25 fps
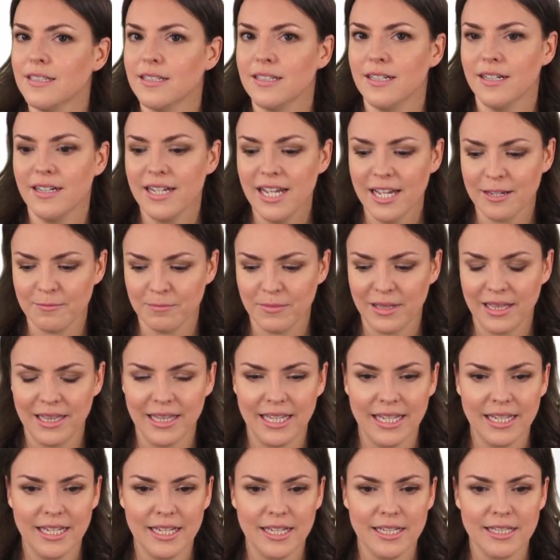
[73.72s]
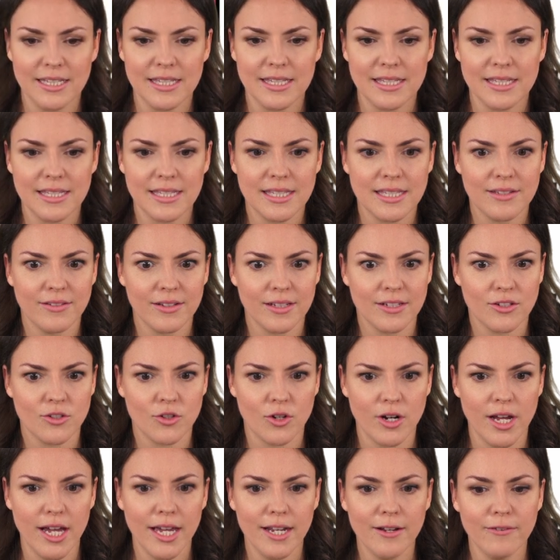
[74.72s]
Okay, let's
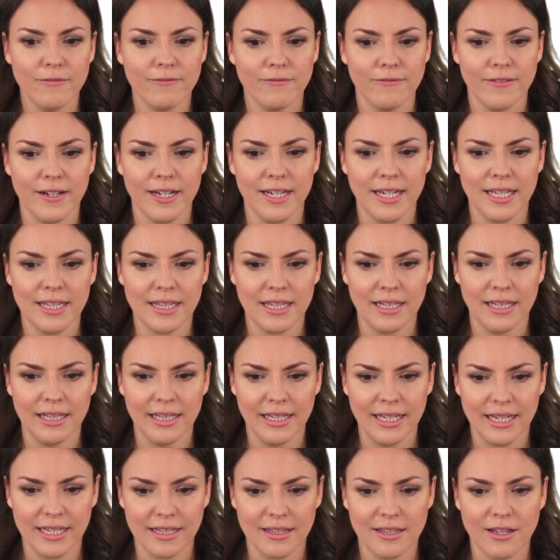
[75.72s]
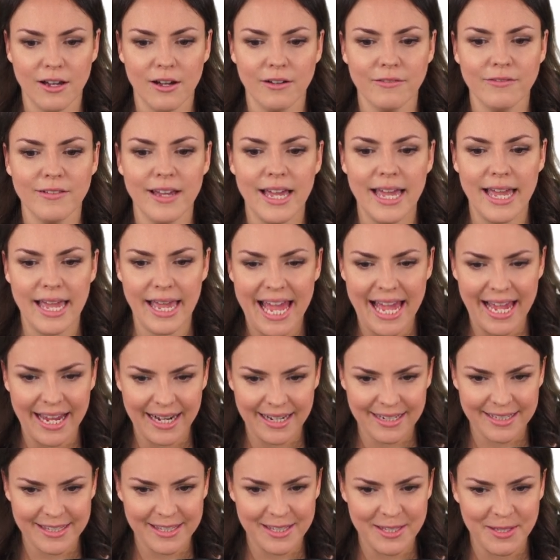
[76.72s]
try to find the length of
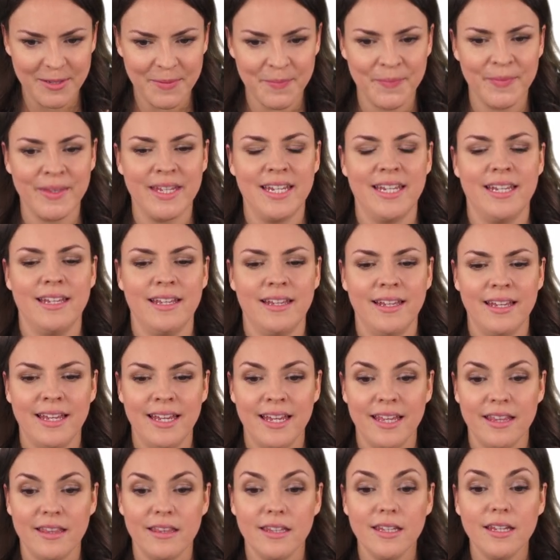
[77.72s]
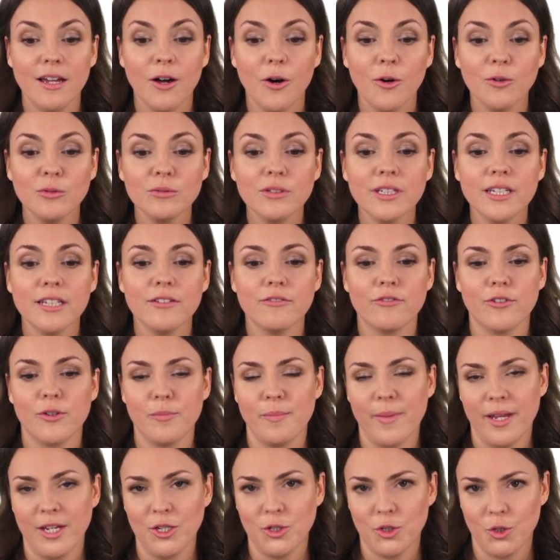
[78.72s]
x. The only
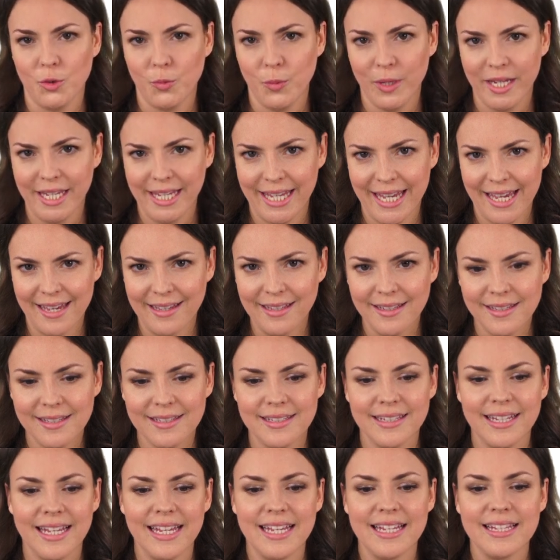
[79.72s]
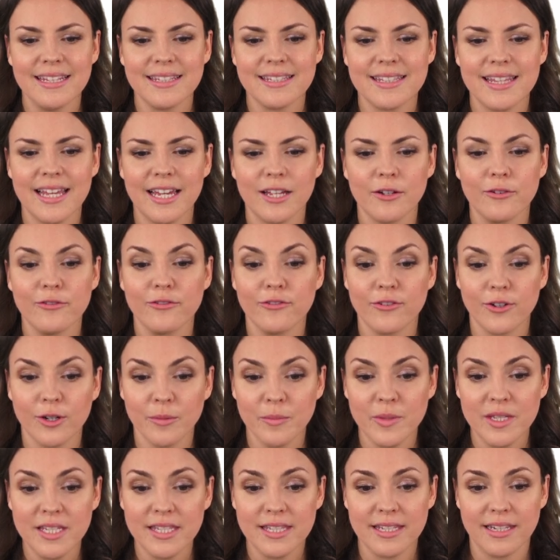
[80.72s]
information we get is that
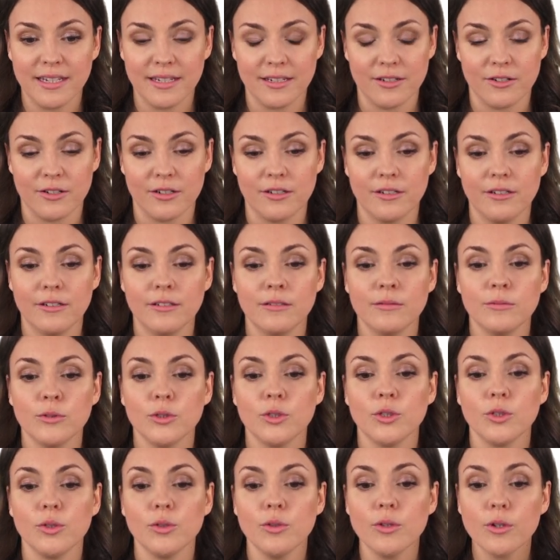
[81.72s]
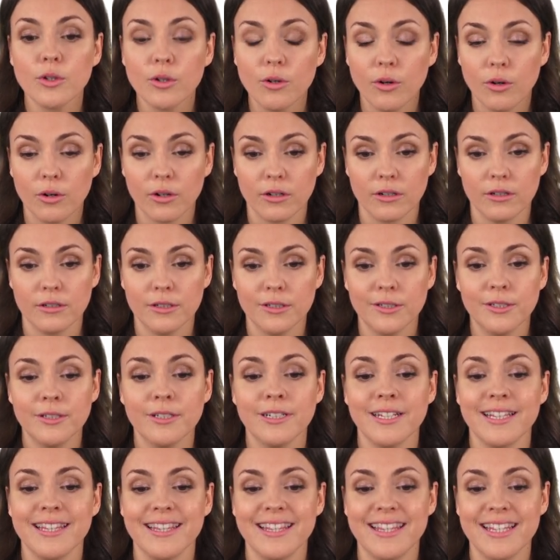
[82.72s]
from the center to the corner,
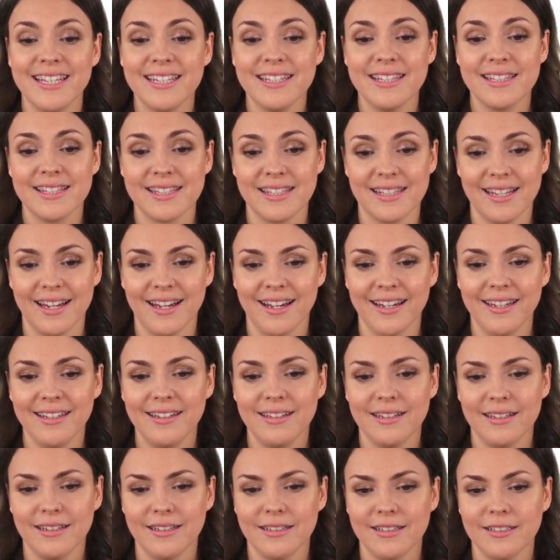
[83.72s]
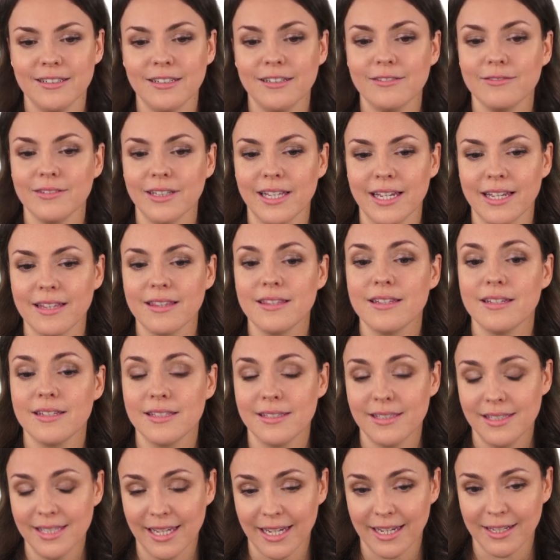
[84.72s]
this side is of length
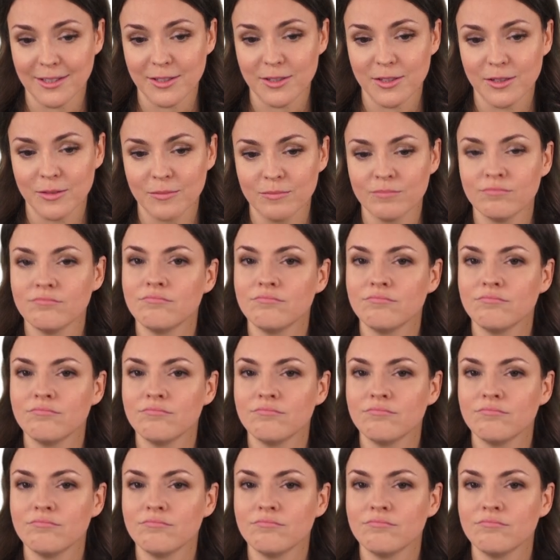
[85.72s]
6.